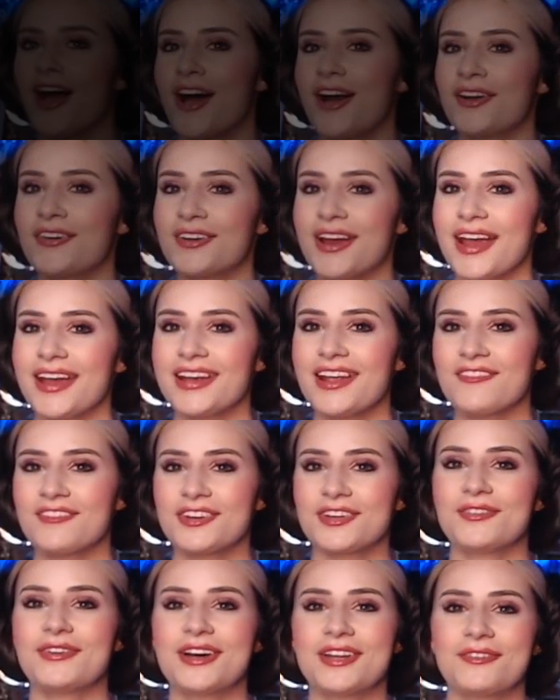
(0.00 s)
All right,
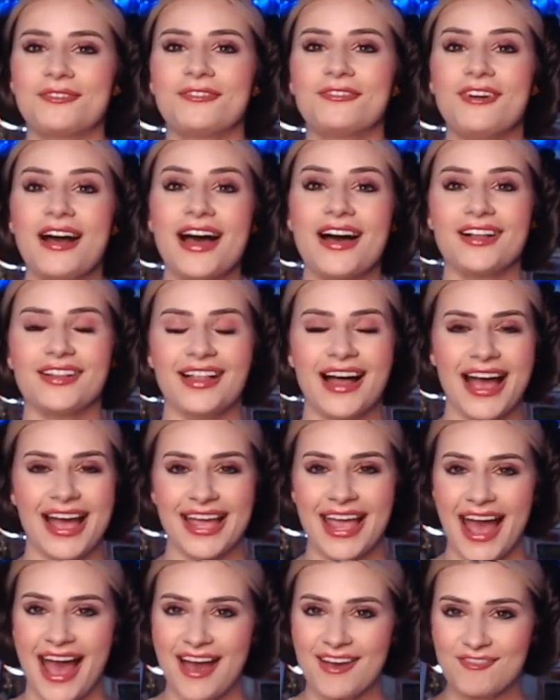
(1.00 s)
everyone. Well, I
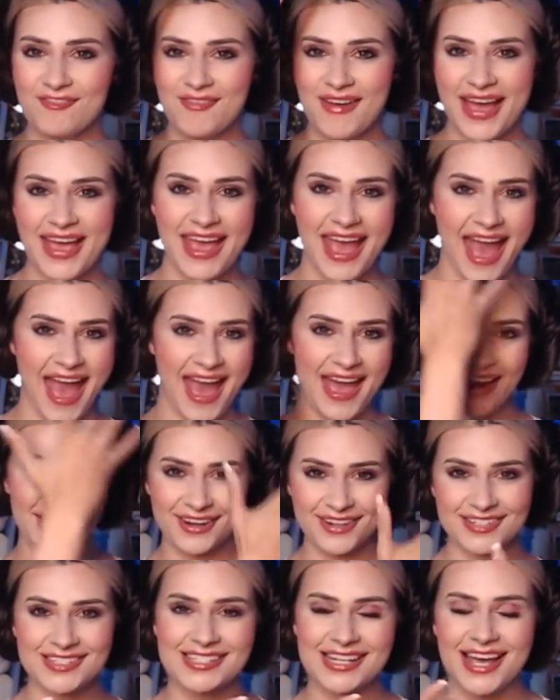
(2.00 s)
have my
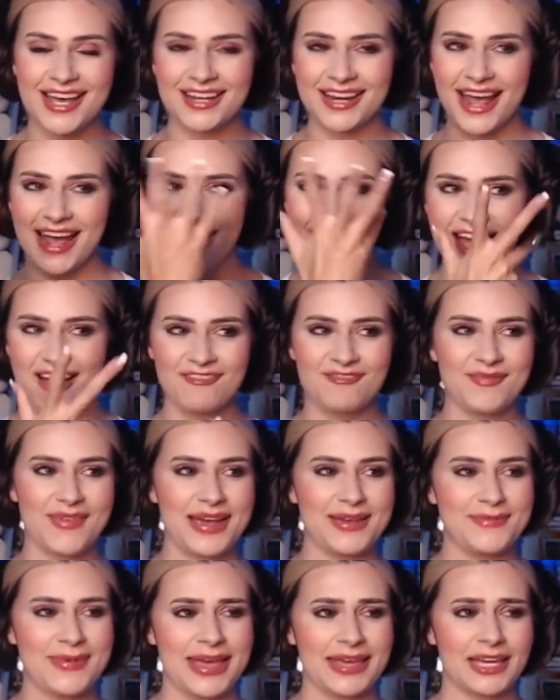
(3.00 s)
hair done. I have
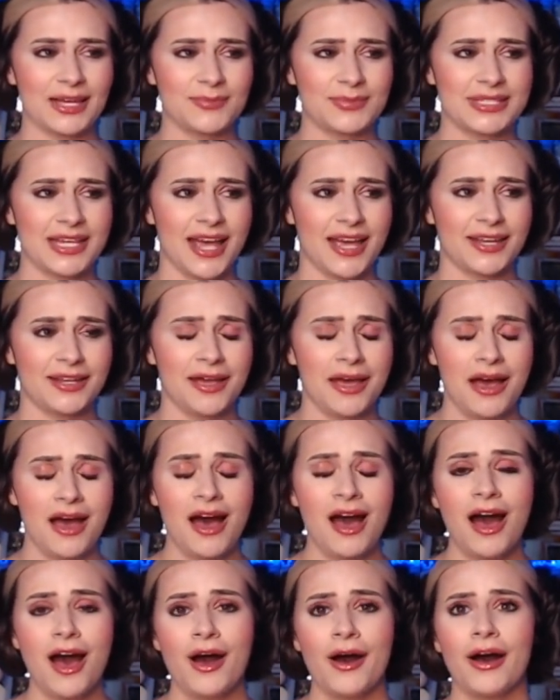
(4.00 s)
my makeup done.
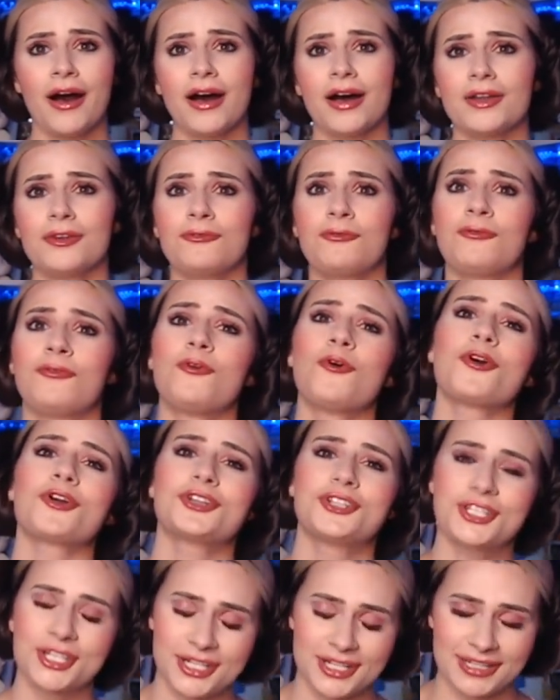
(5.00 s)

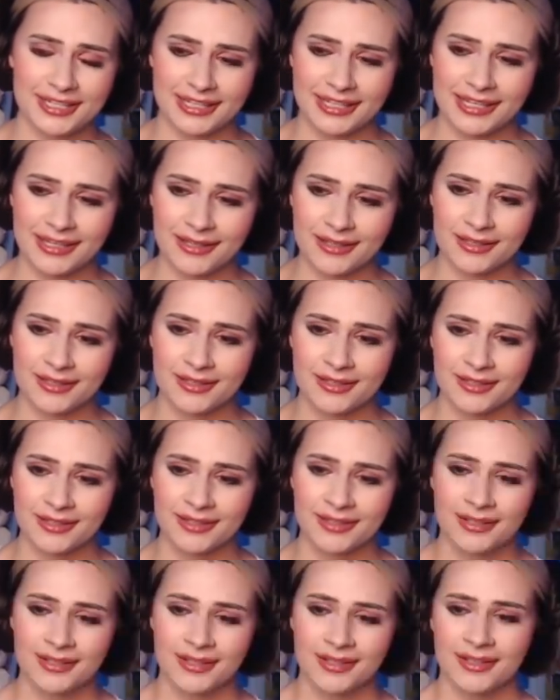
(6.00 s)
Unfortunately,
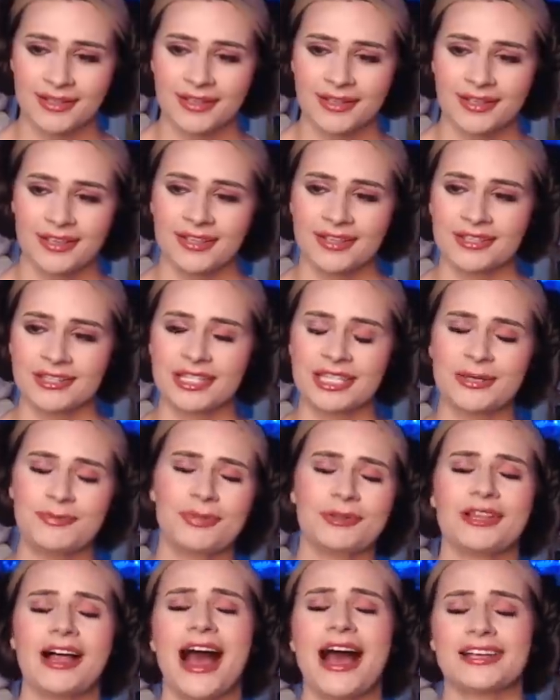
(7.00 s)
the
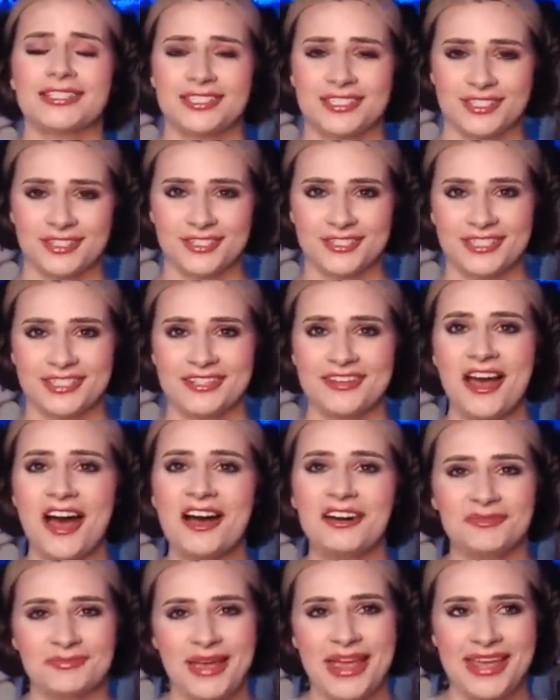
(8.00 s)
blaster did
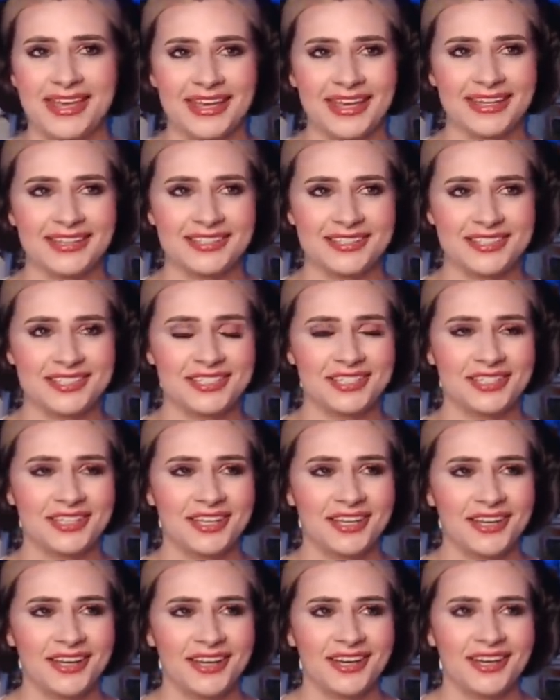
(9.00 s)
not make it.
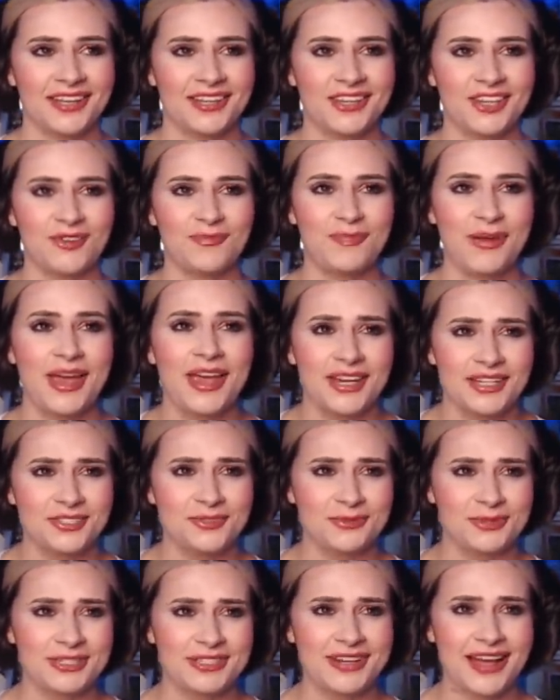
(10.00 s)
The paint
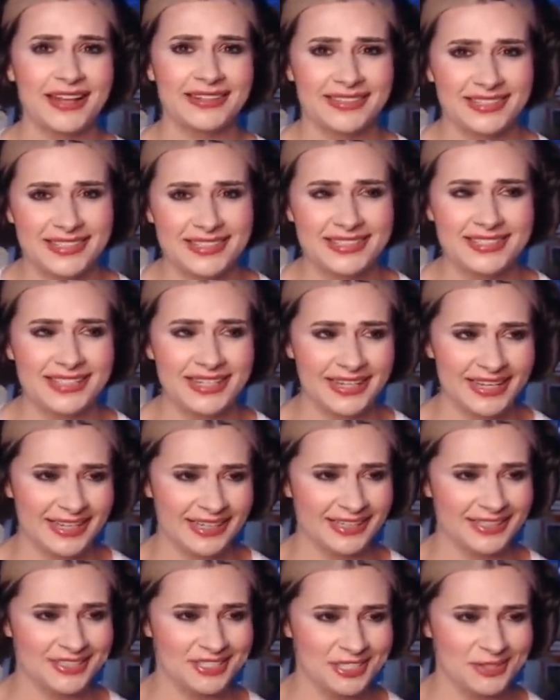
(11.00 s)
would not stick, and
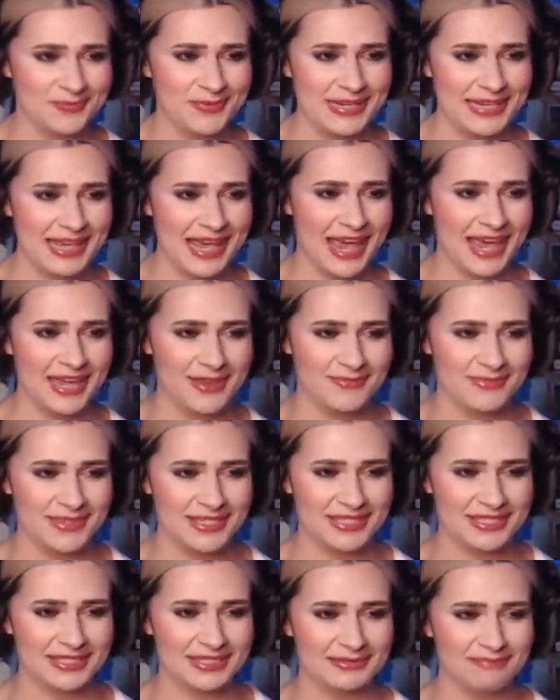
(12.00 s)
it just became
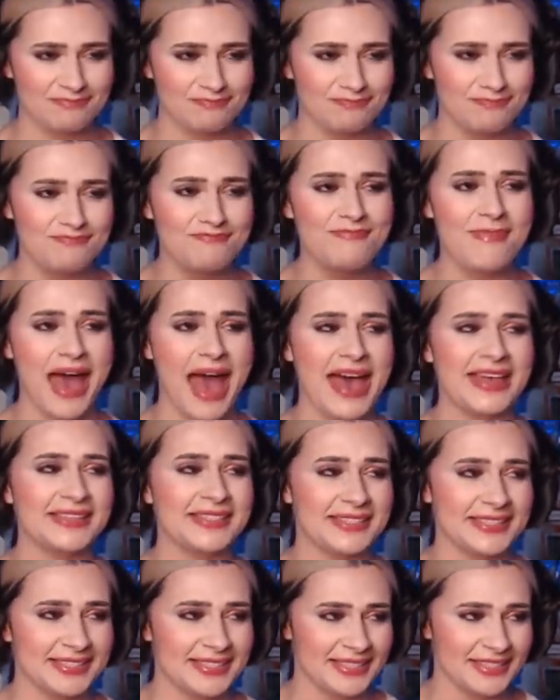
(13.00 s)
this
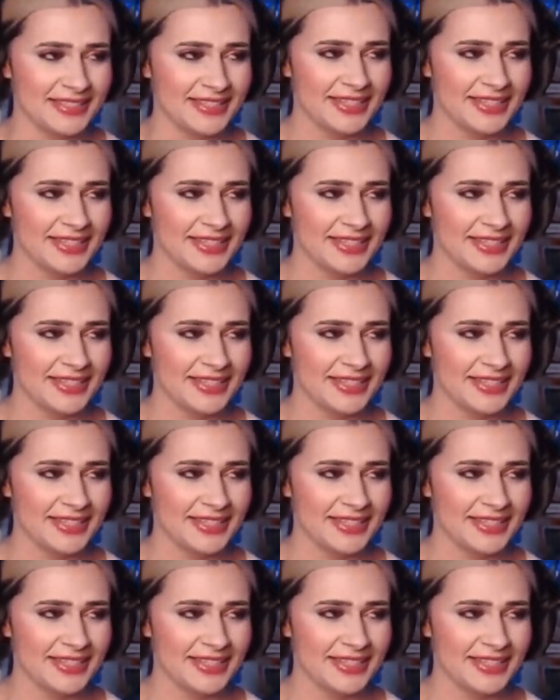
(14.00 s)
mess.